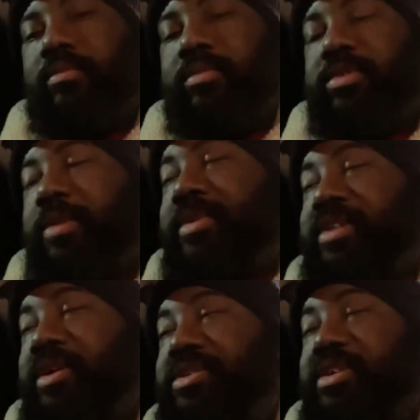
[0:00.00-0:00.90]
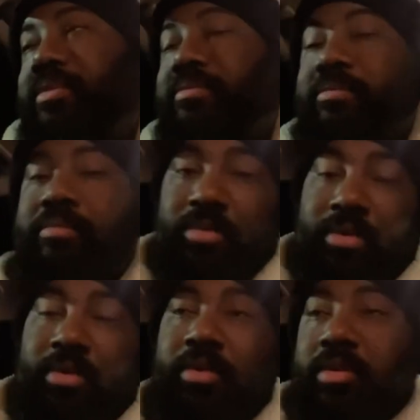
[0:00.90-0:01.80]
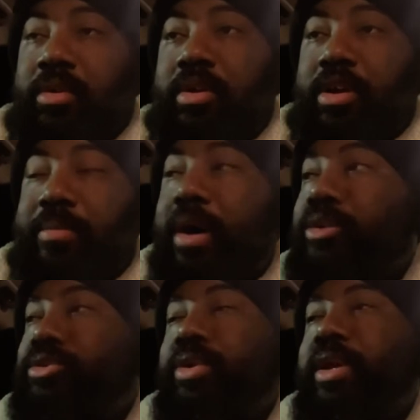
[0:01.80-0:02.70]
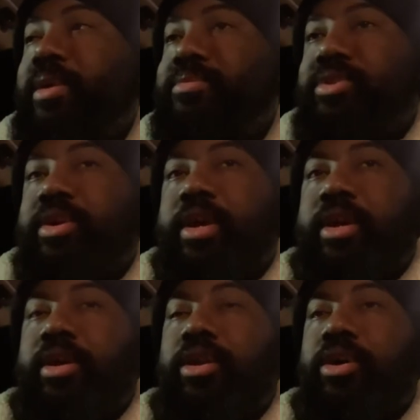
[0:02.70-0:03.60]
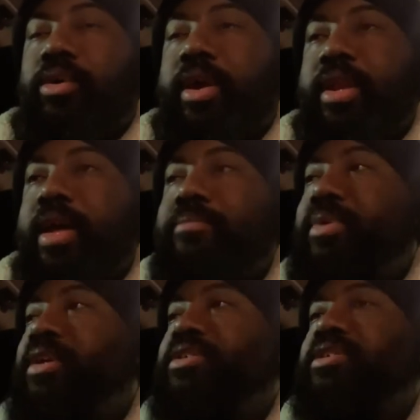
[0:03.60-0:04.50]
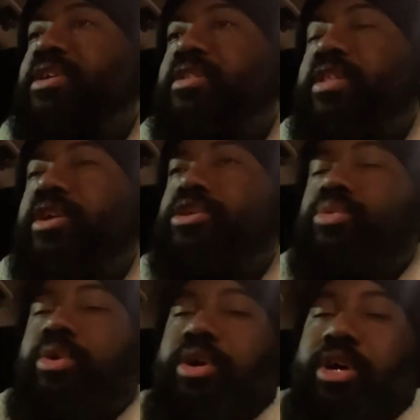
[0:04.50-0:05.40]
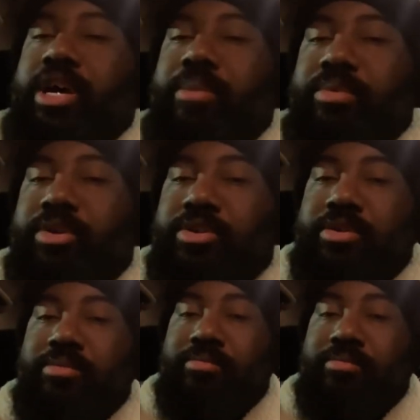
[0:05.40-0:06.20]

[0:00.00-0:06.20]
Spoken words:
Let me tell you something about dreams or, you know, and ambitions and things you want to accomplish.